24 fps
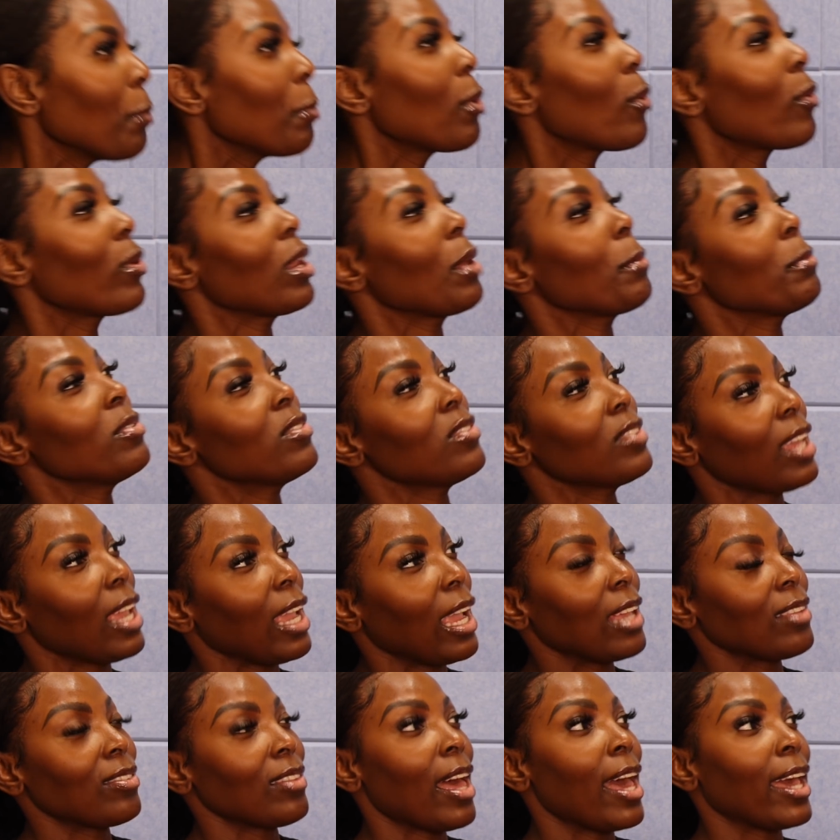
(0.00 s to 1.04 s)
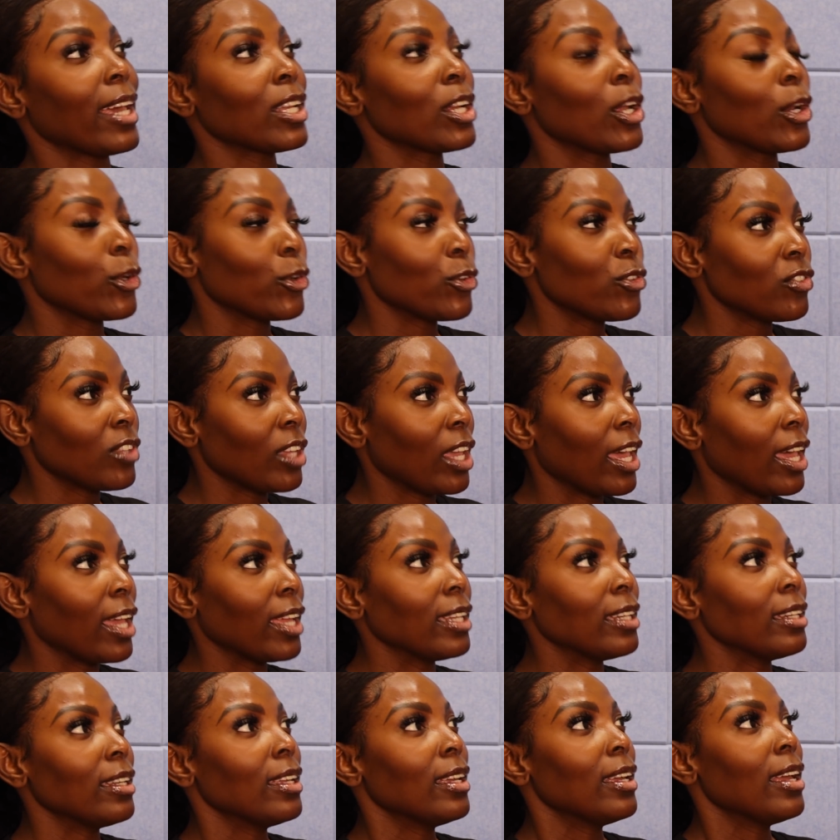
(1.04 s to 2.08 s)
but what I'm saying is I can
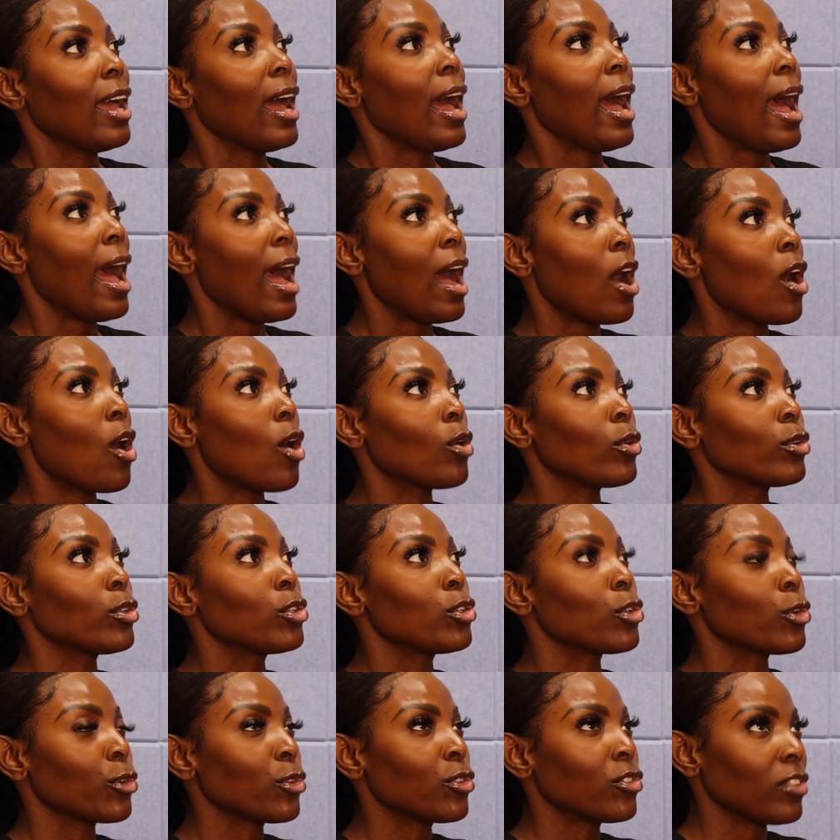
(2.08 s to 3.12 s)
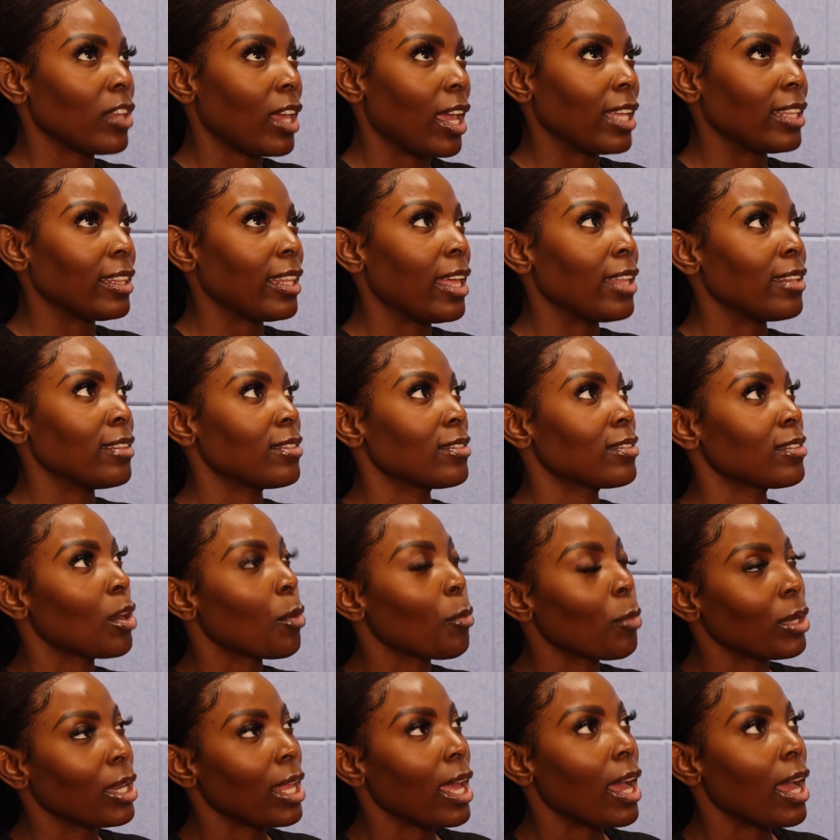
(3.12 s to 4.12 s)
understand how you're saying that someone